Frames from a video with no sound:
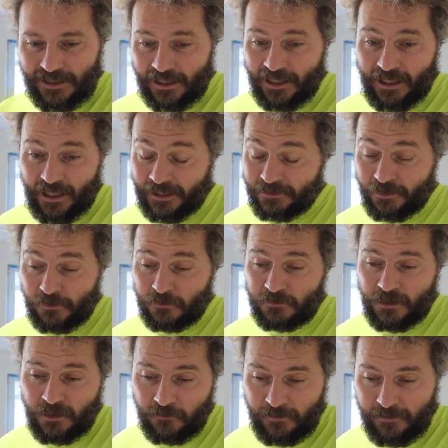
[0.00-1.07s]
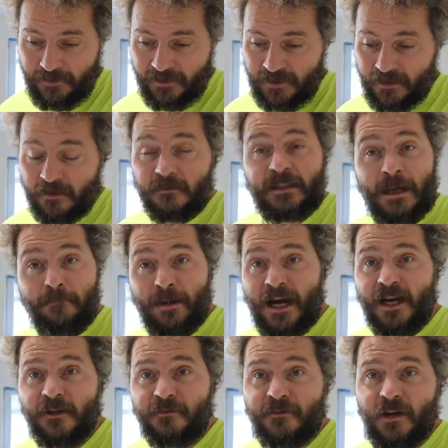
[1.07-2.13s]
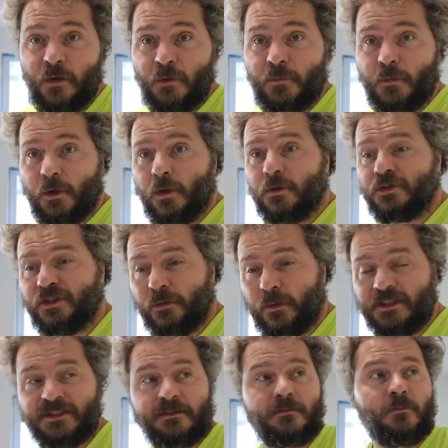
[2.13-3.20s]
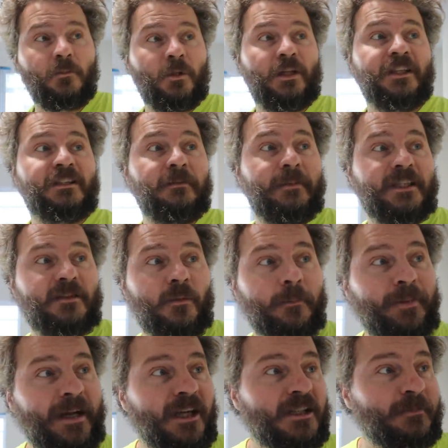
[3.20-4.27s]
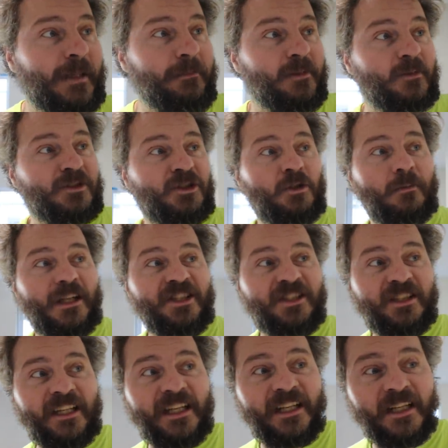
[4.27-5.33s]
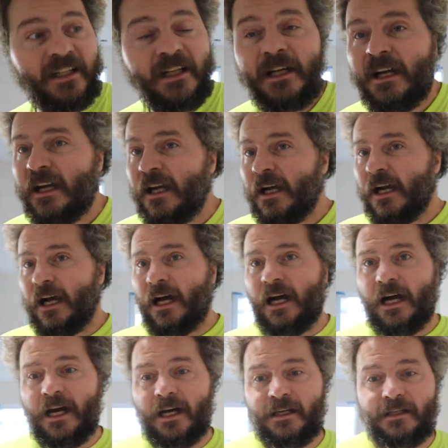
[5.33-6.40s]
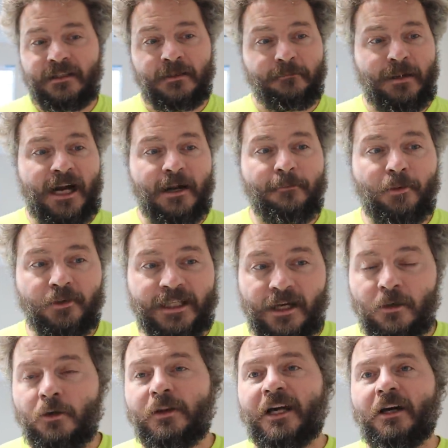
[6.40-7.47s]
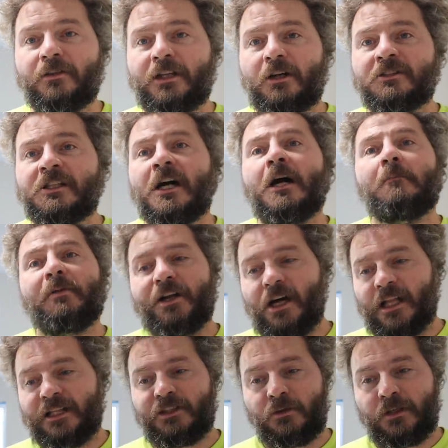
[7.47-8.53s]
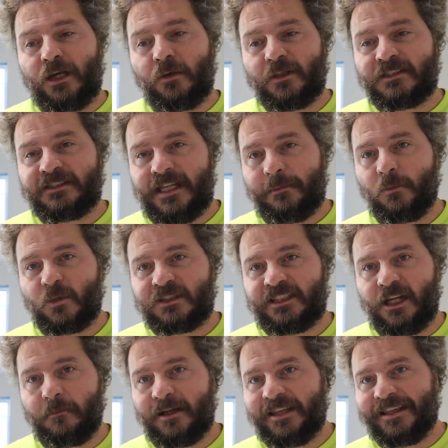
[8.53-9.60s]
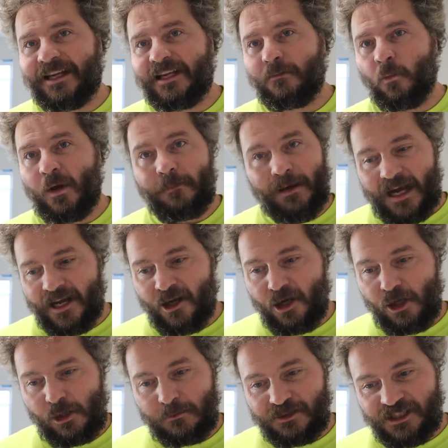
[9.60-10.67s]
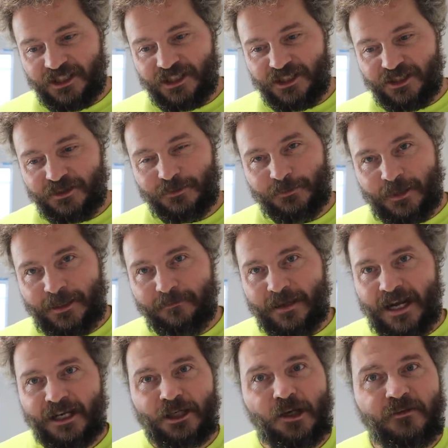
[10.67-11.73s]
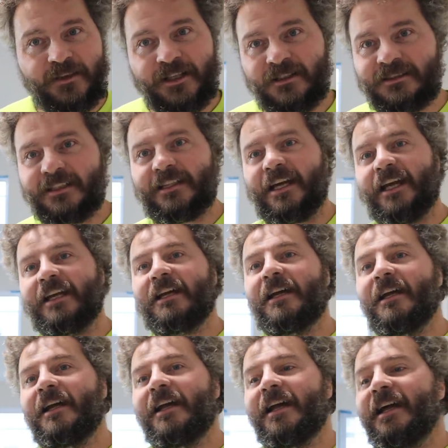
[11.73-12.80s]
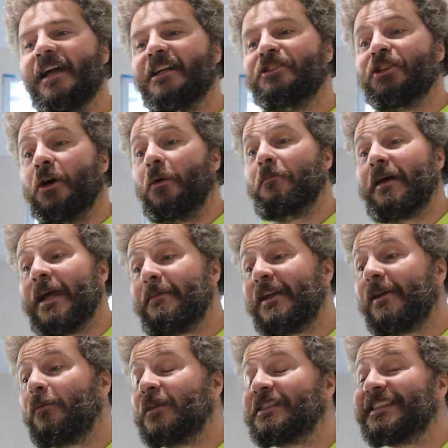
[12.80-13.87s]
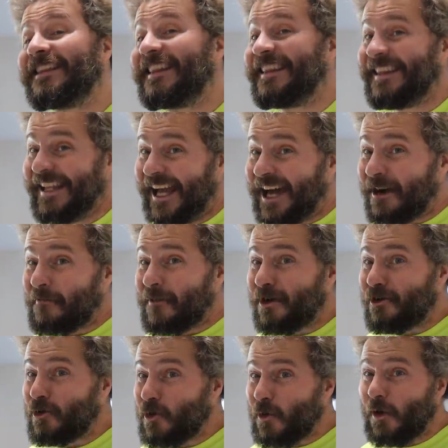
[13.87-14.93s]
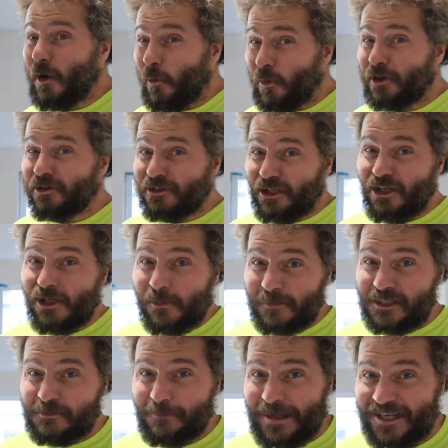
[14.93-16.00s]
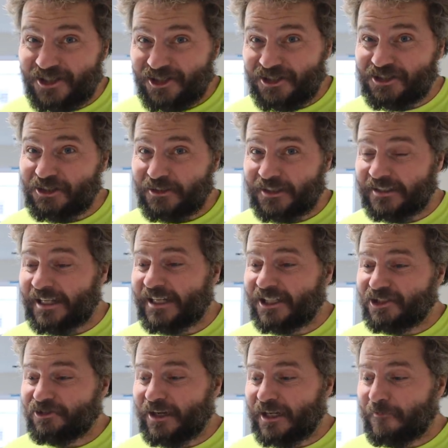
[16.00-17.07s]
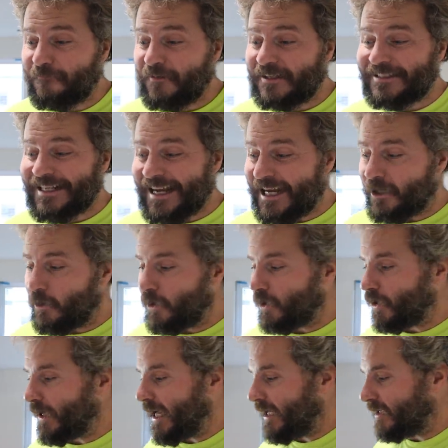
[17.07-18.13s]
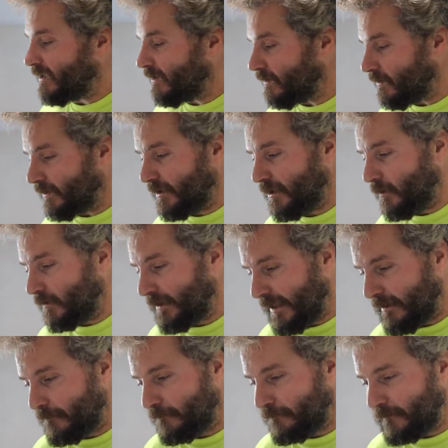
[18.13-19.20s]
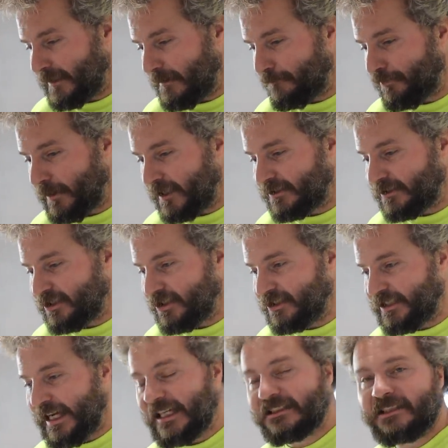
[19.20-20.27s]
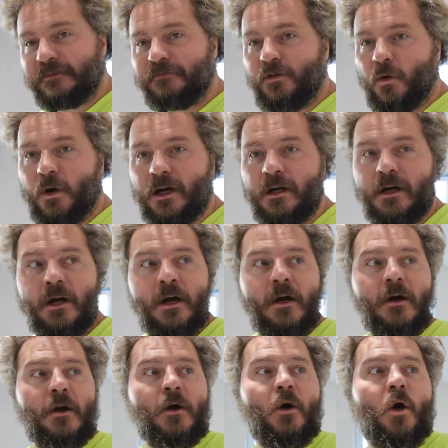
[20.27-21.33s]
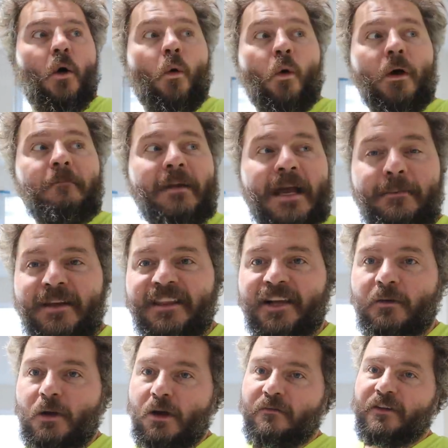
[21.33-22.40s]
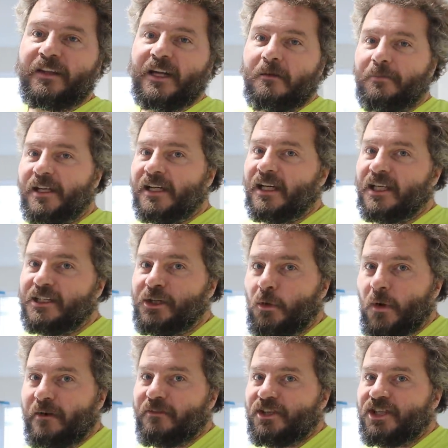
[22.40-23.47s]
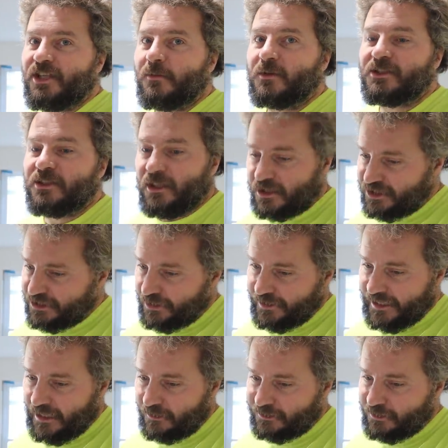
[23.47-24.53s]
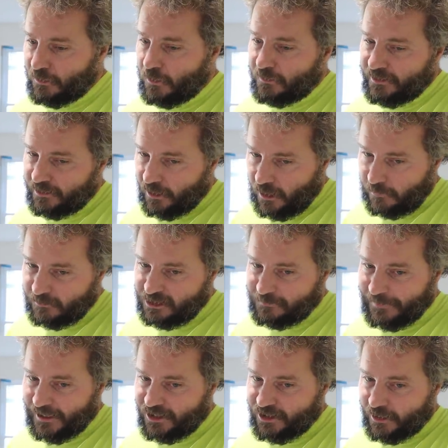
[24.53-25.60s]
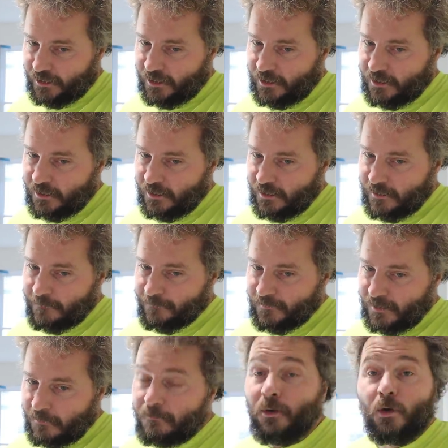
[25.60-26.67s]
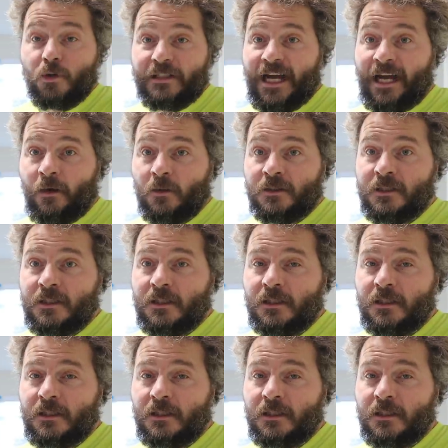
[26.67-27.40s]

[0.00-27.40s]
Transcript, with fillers: I, I, don't know. Maybe that that buyer fell through. She wasn't willing to make the repairs. Maybe it was too much needed, uh, and the buyer pulled out. Who the hell knows? But all I do know is Damon would tell me that We Buy Homes is right back over there today so maybe it was them who ordered the home inspection so that they could try to finagle her out of, you know, that, that price that she's asking for. Or maybe they're over there because whoever she was going to sell the house to who did the home inspection pulled out.